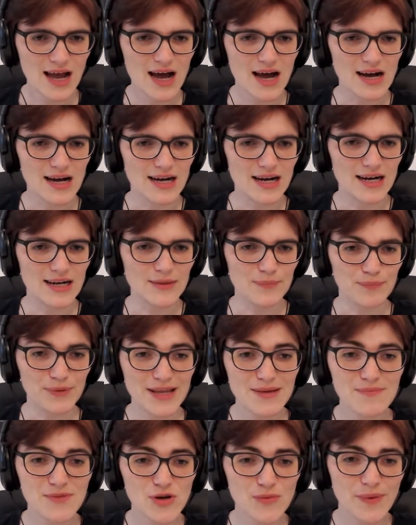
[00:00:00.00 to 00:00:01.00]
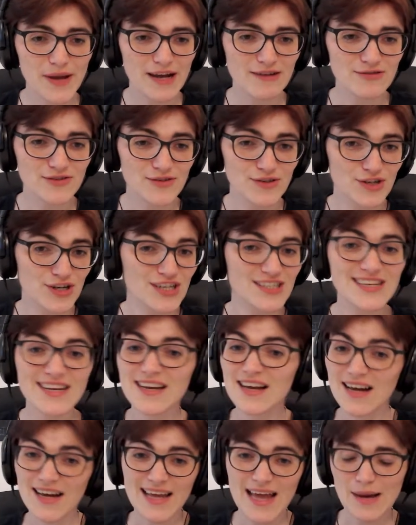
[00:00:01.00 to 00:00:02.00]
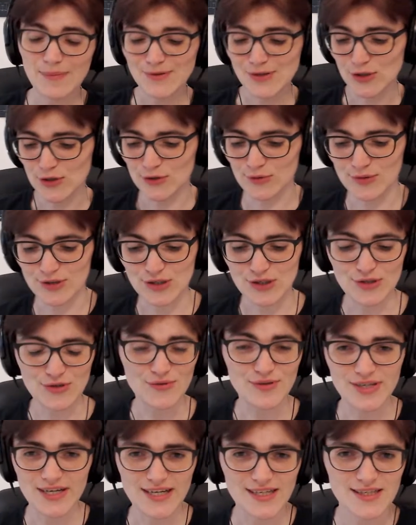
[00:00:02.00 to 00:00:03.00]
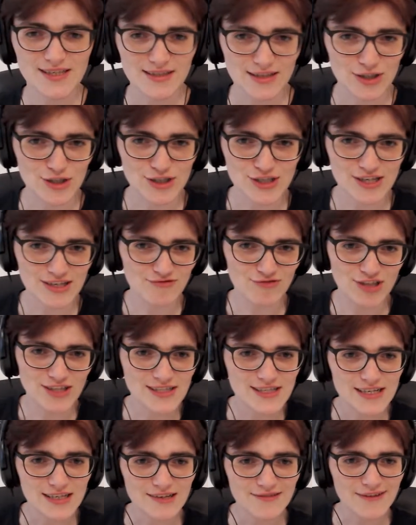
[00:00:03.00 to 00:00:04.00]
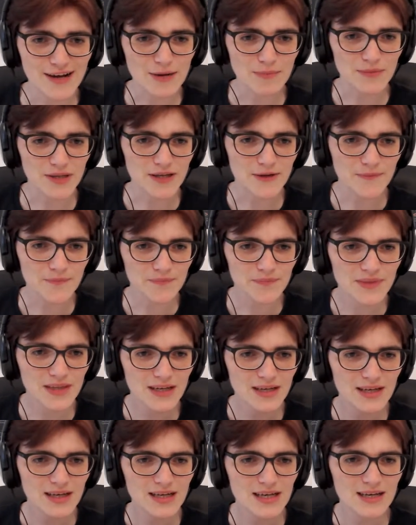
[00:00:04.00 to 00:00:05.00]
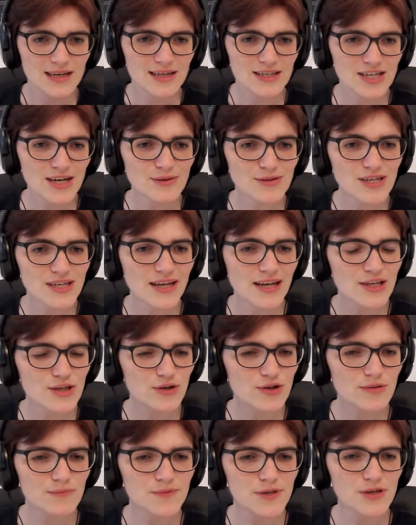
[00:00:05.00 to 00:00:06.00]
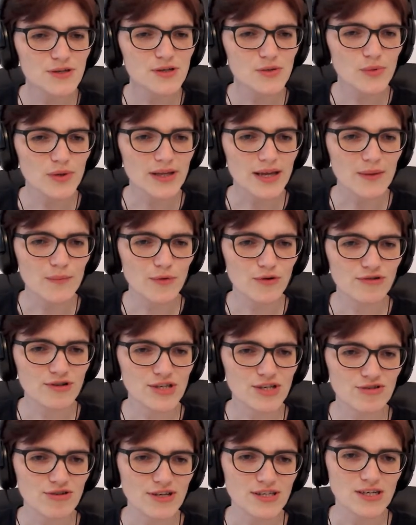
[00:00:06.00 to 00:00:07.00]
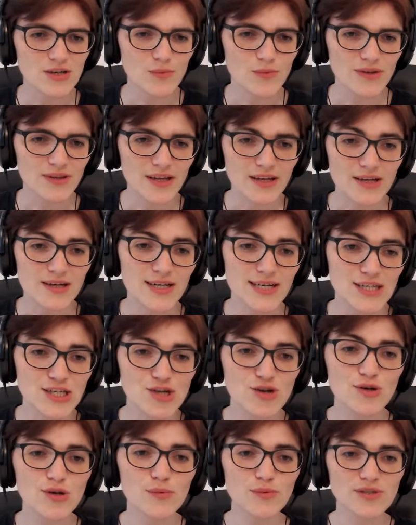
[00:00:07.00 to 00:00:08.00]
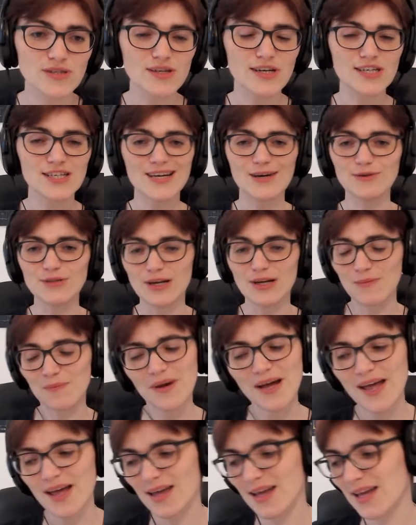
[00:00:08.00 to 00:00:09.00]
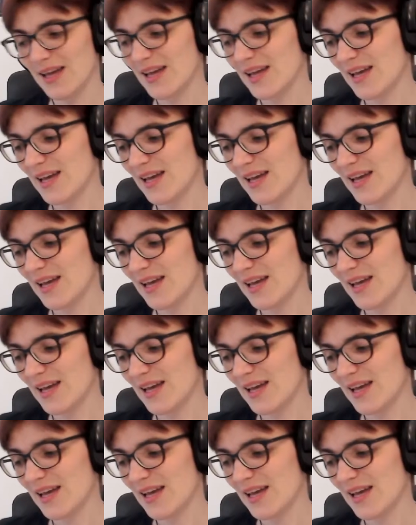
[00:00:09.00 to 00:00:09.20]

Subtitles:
Blame your parents for cursing? I absolutely do, yes. Cursing runs in the family. Shouting at your computer will get more interesting with AI. Soon it will start shouting back.